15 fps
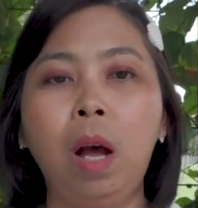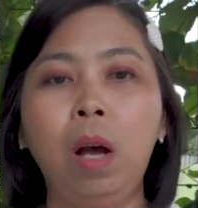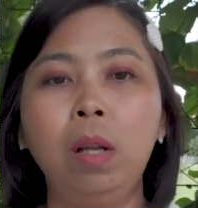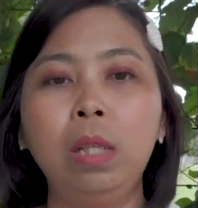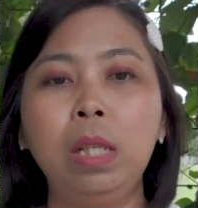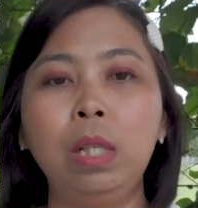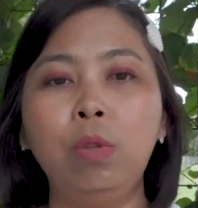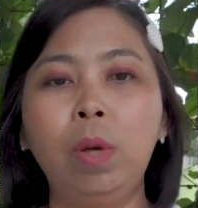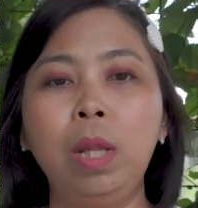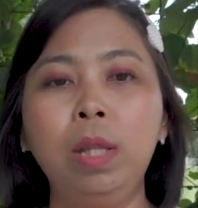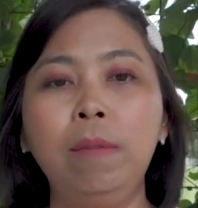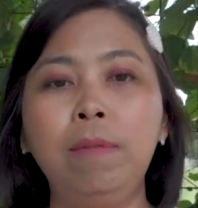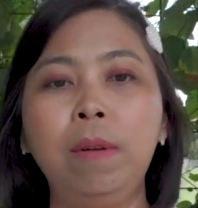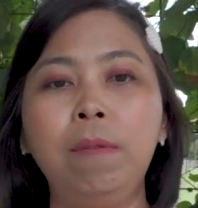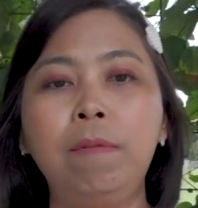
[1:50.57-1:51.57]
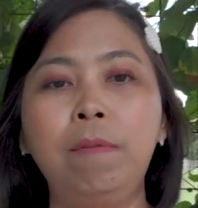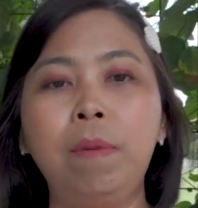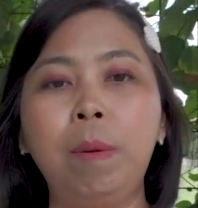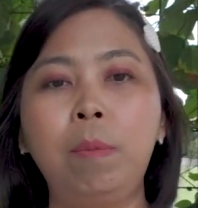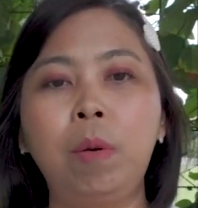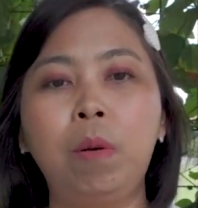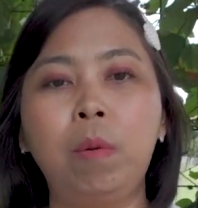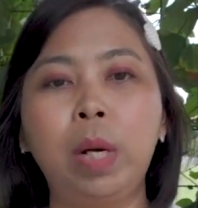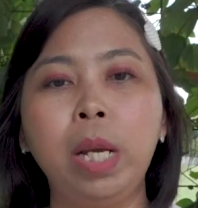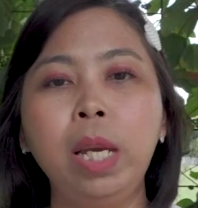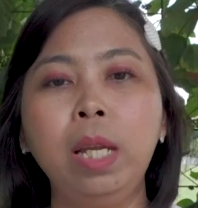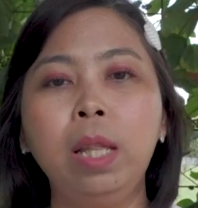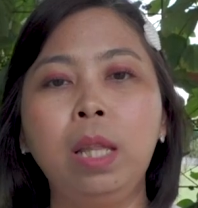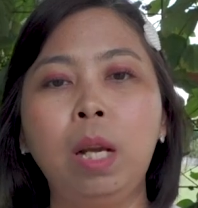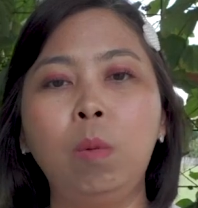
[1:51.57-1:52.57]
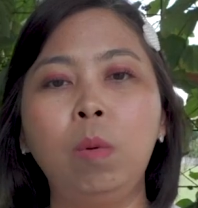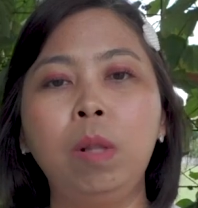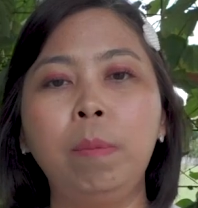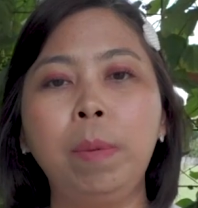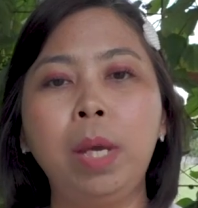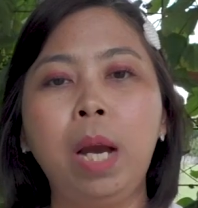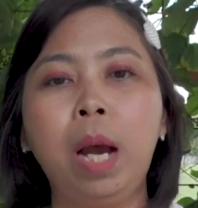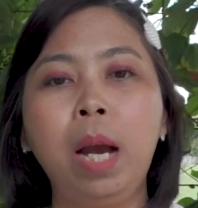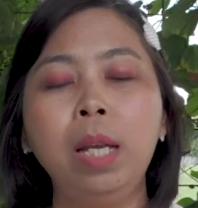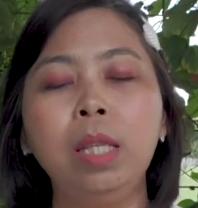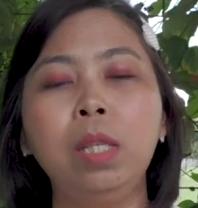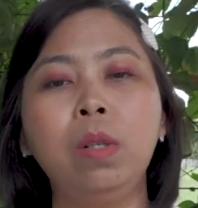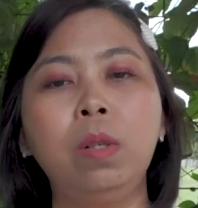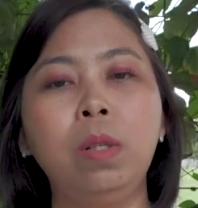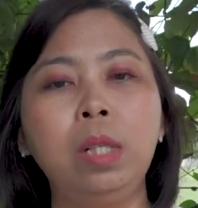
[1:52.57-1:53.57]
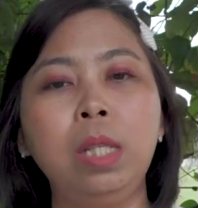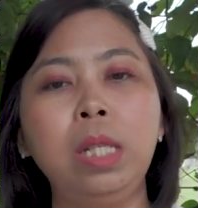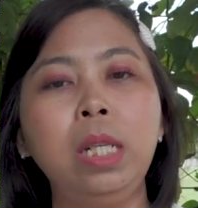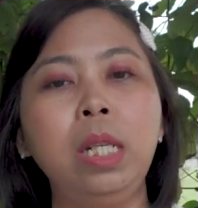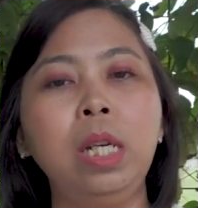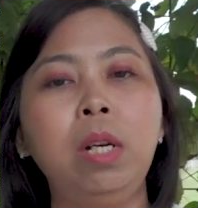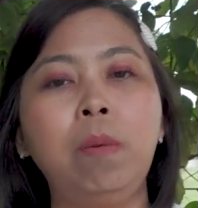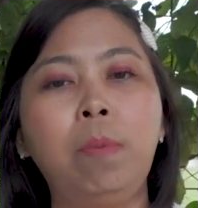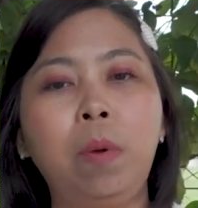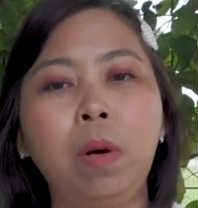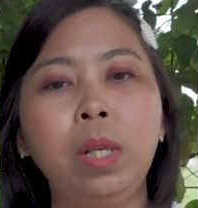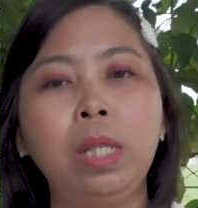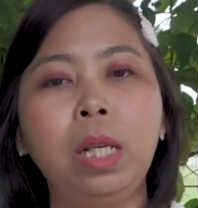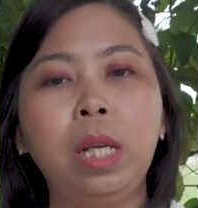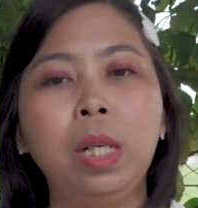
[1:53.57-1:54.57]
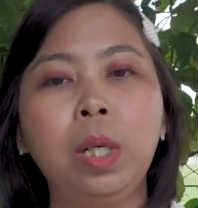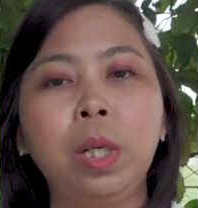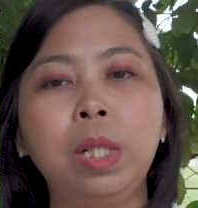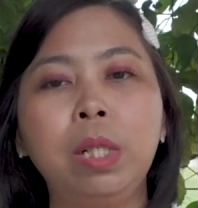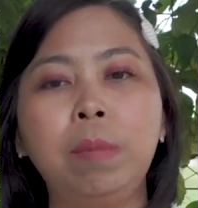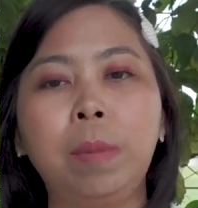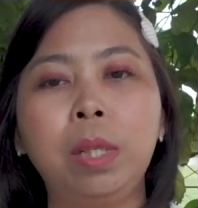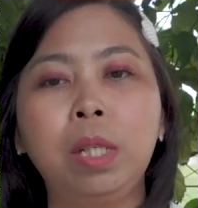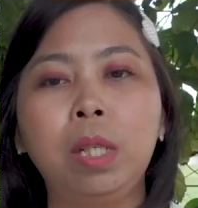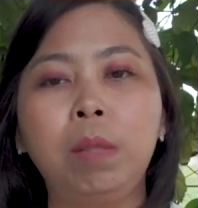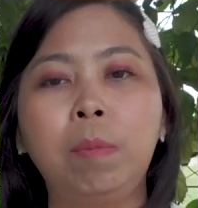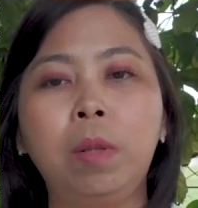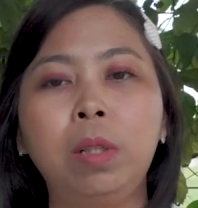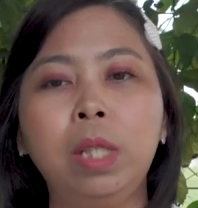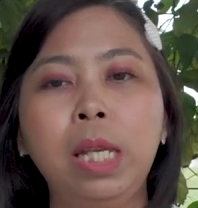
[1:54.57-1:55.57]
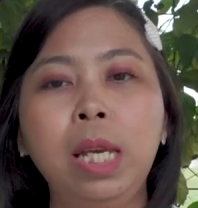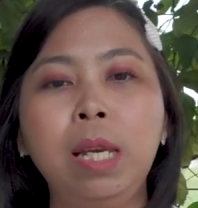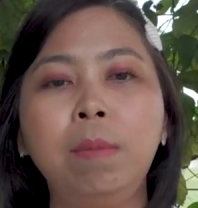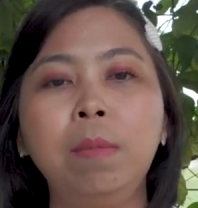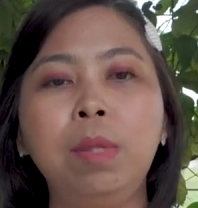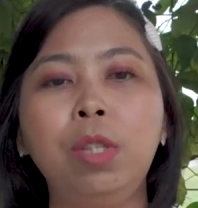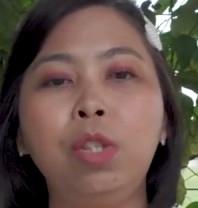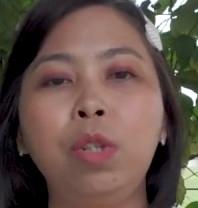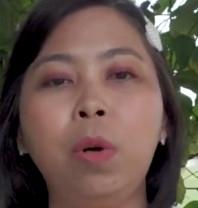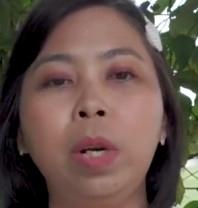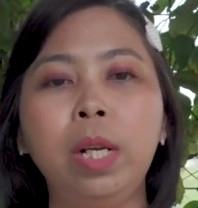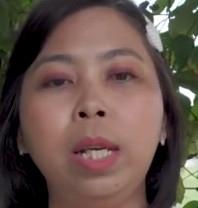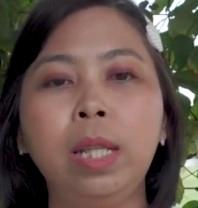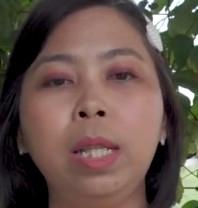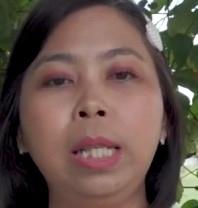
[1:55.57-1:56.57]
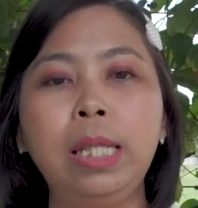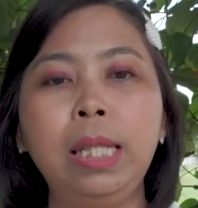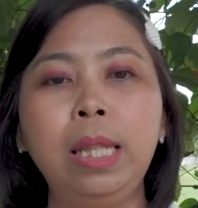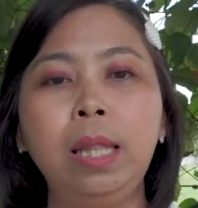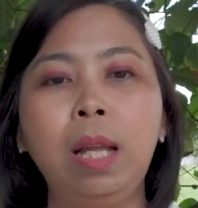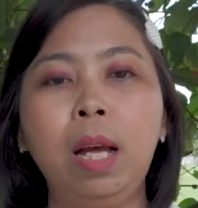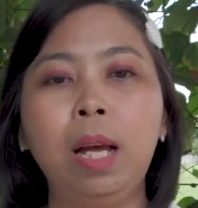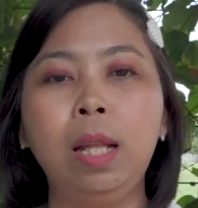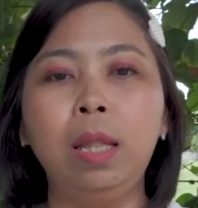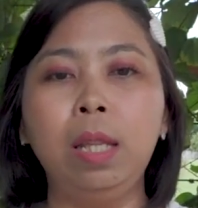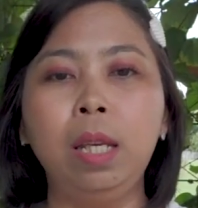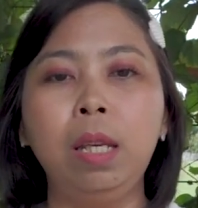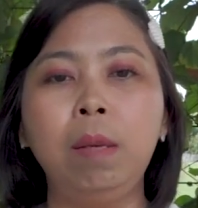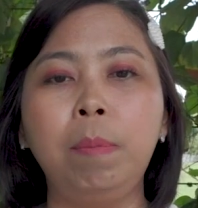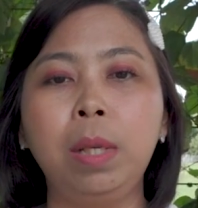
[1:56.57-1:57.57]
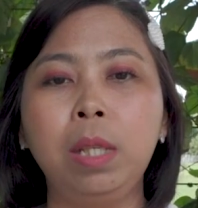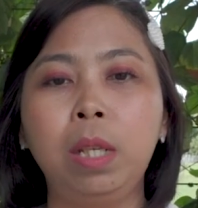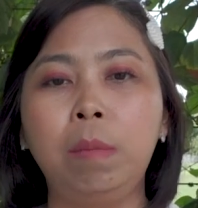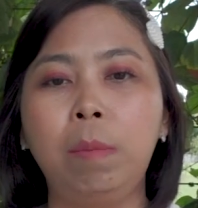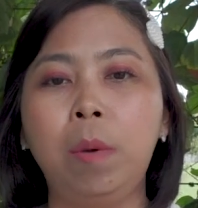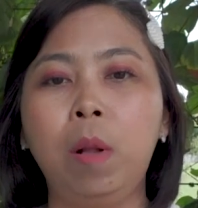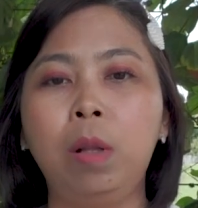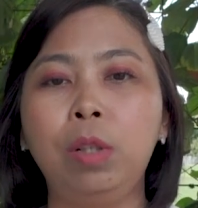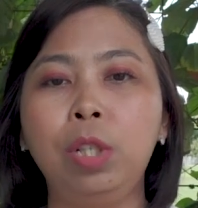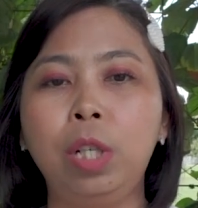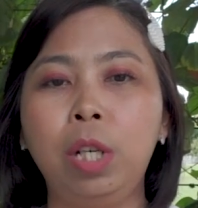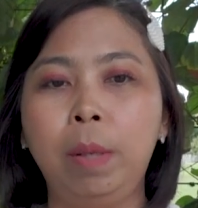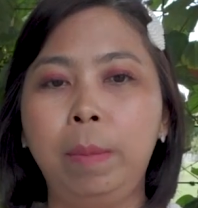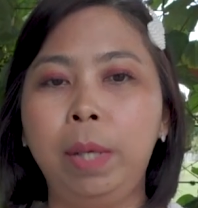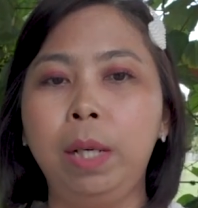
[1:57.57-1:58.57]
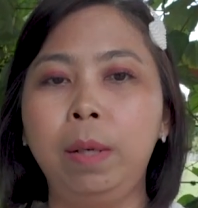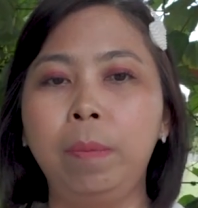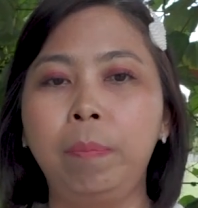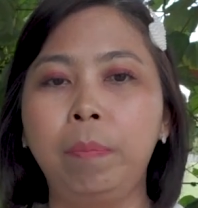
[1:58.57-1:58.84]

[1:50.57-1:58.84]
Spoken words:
On the 25th February, there will be high school senior boys and girls basketball teams joining the Cita Hati basketball tournament.